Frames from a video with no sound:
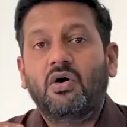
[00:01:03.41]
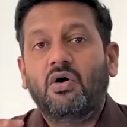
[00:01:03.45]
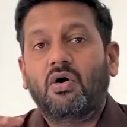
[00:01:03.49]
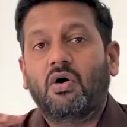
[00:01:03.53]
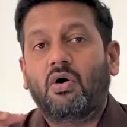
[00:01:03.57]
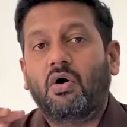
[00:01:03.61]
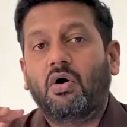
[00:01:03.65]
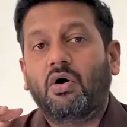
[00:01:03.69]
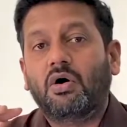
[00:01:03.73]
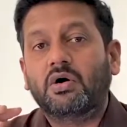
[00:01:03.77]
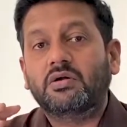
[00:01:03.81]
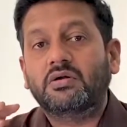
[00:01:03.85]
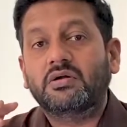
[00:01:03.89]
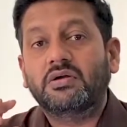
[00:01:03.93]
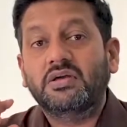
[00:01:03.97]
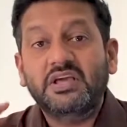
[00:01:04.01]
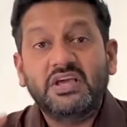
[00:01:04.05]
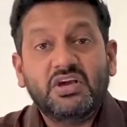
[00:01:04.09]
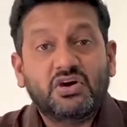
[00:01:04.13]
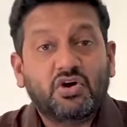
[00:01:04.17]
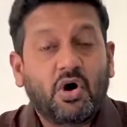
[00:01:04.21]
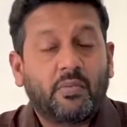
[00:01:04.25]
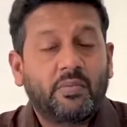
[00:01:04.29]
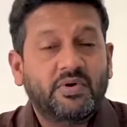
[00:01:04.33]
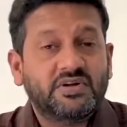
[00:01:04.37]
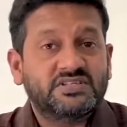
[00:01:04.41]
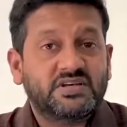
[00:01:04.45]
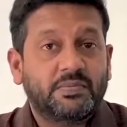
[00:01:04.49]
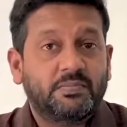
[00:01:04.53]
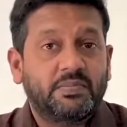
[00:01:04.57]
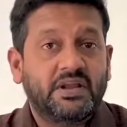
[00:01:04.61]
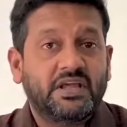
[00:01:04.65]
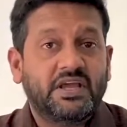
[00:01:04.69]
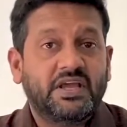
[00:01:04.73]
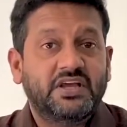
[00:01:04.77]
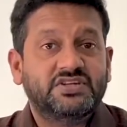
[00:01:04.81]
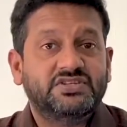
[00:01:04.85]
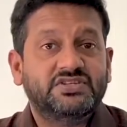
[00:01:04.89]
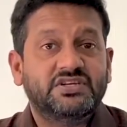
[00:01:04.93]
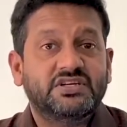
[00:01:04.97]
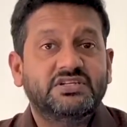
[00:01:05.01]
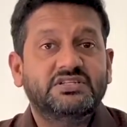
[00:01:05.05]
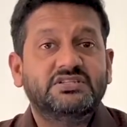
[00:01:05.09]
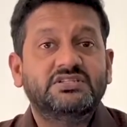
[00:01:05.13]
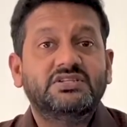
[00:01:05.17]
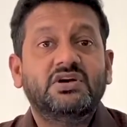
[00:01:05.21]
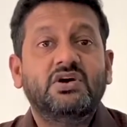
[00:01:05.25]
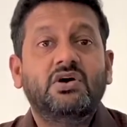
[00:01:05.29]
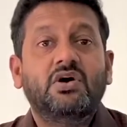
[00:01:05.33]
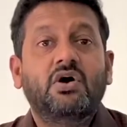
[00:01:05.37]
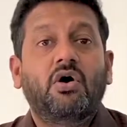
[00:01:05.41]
or e-commerce applications,